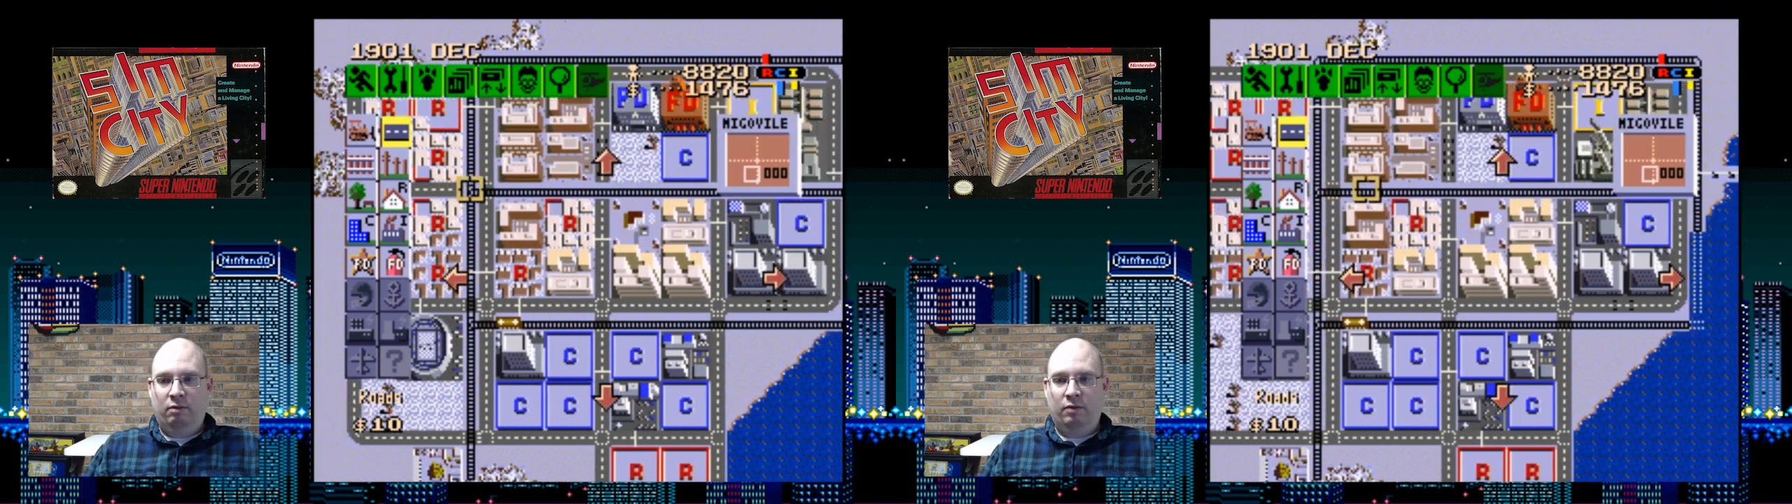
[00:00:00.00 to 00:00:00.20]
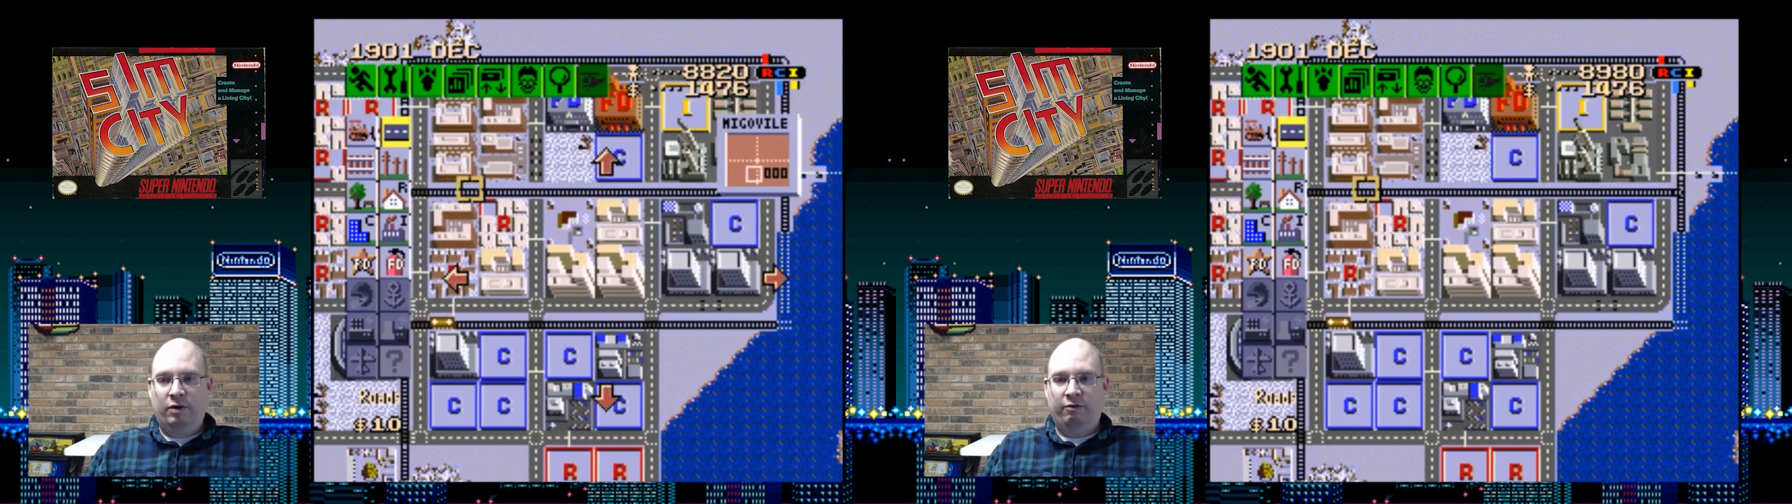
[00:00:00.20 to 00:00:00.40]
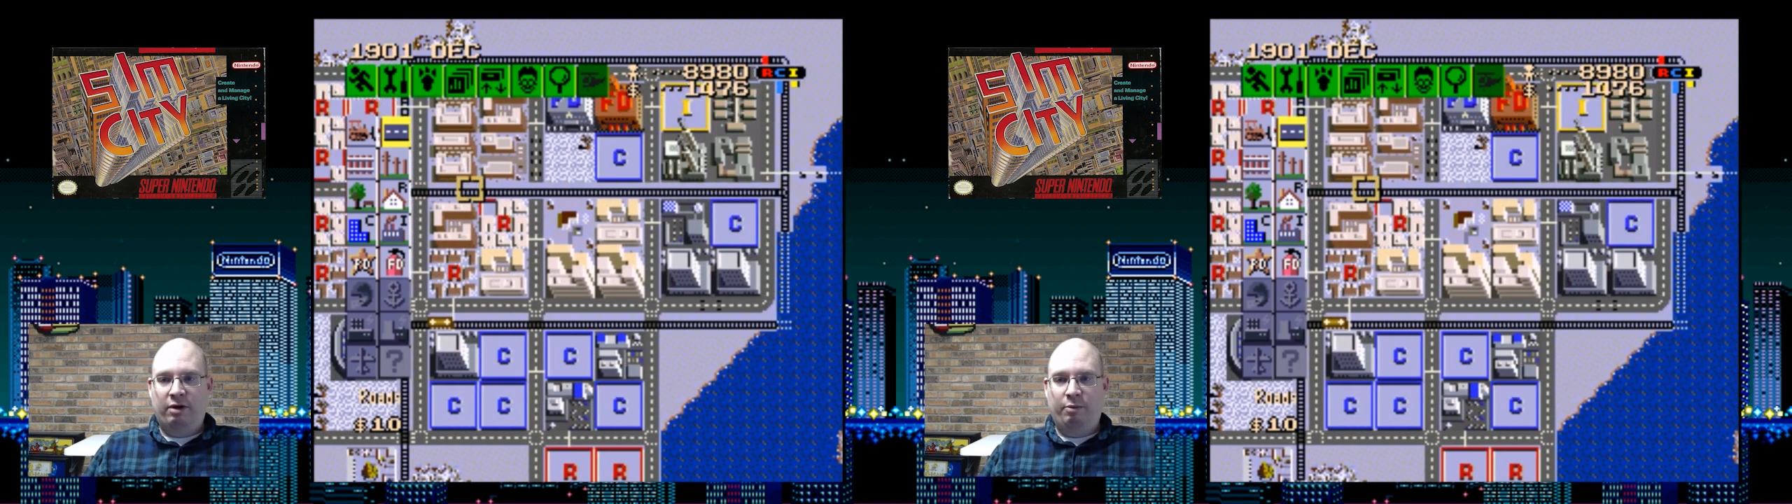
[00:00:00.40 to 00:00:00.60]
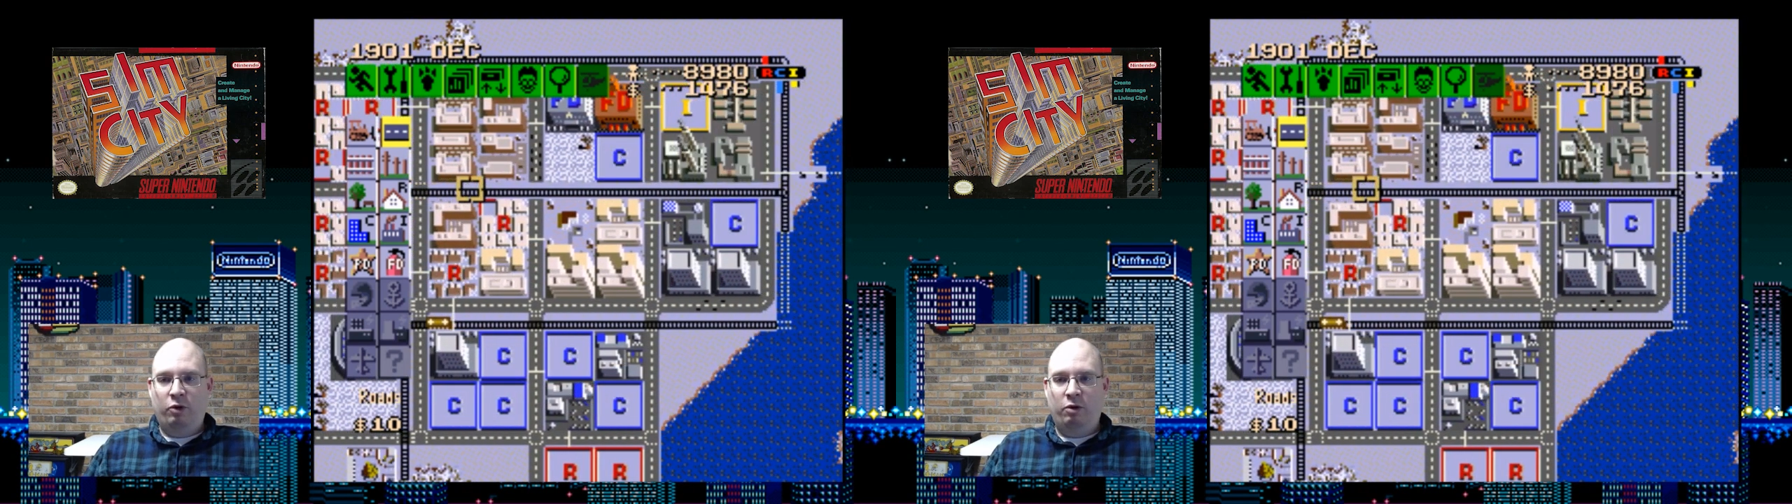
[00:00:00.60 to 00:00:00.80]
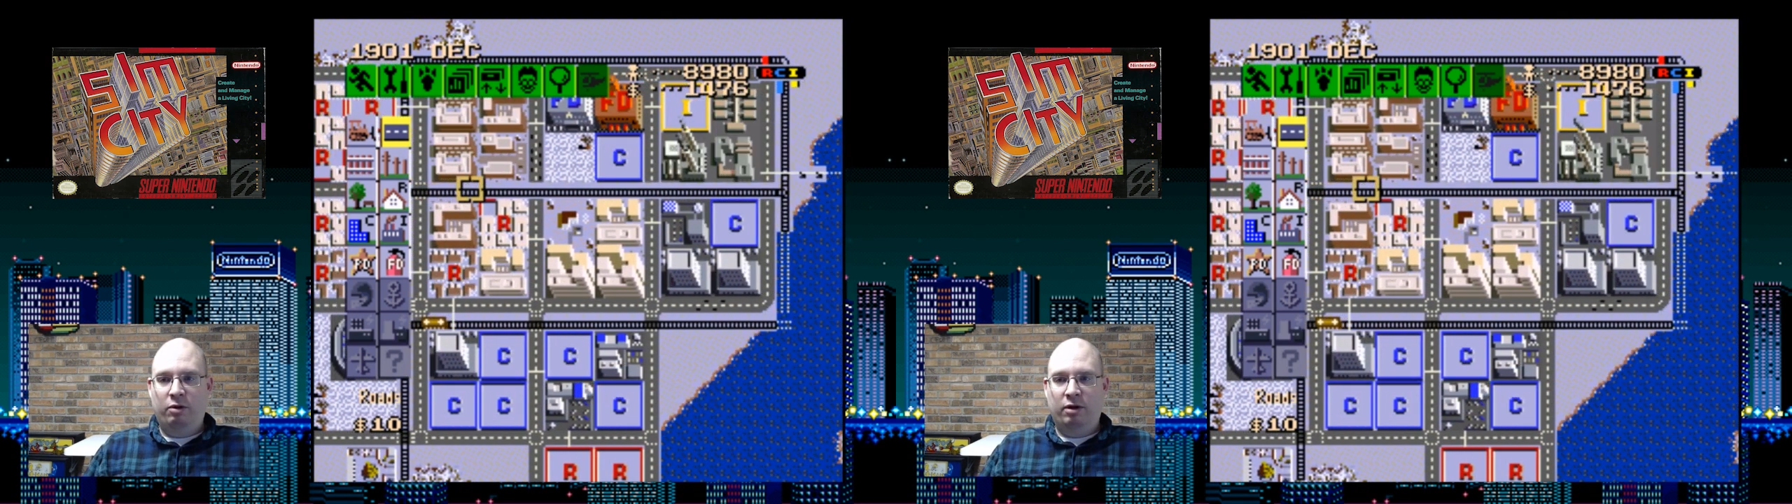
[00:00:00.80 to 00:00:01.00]
Where have I
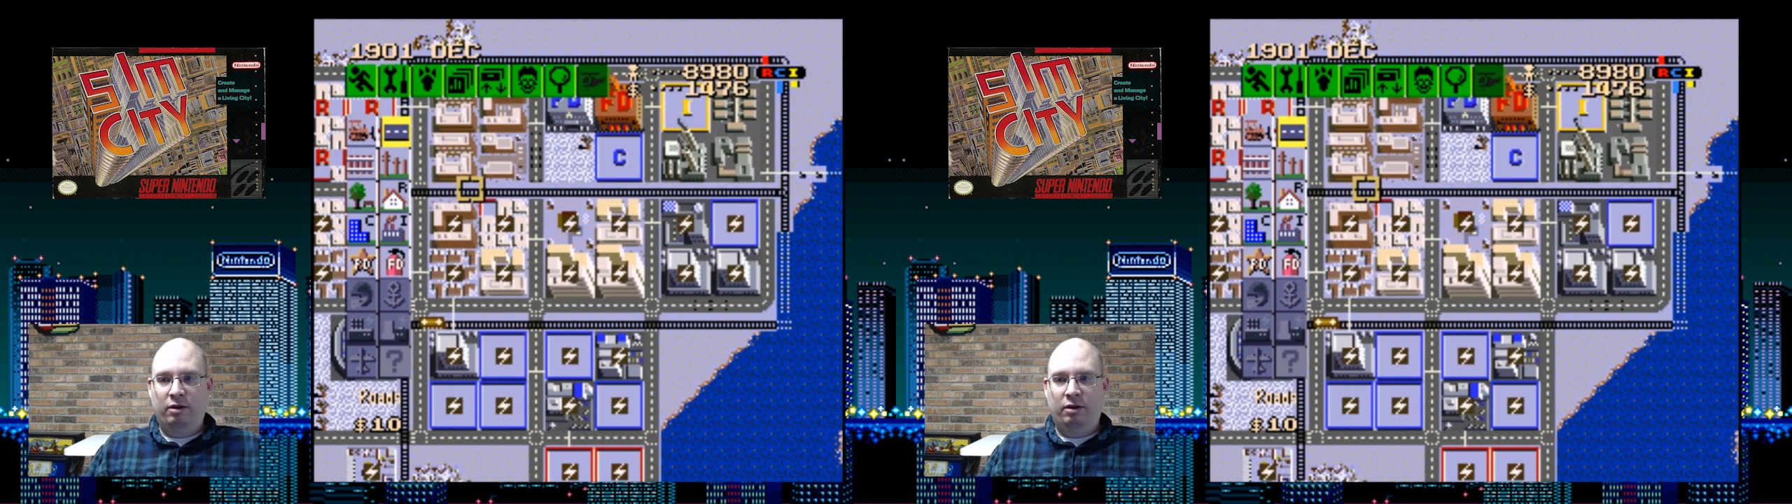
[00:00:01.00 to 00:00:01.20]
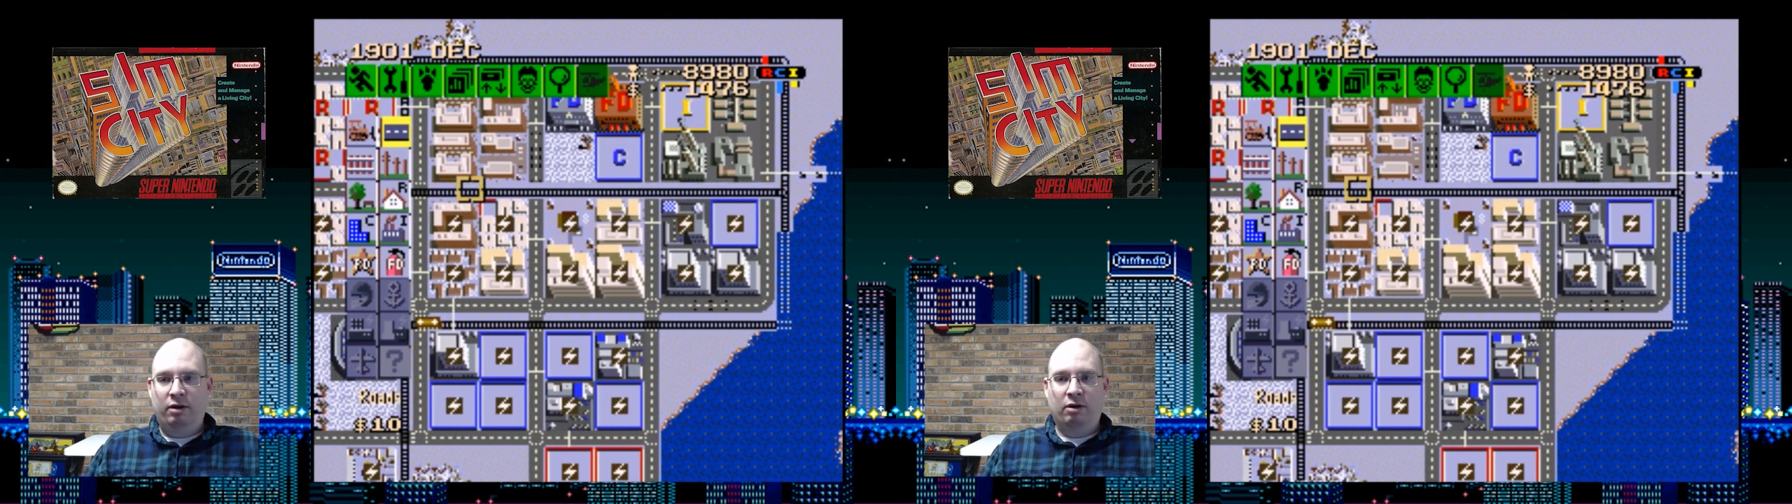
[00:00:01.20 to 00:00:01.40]
broken the...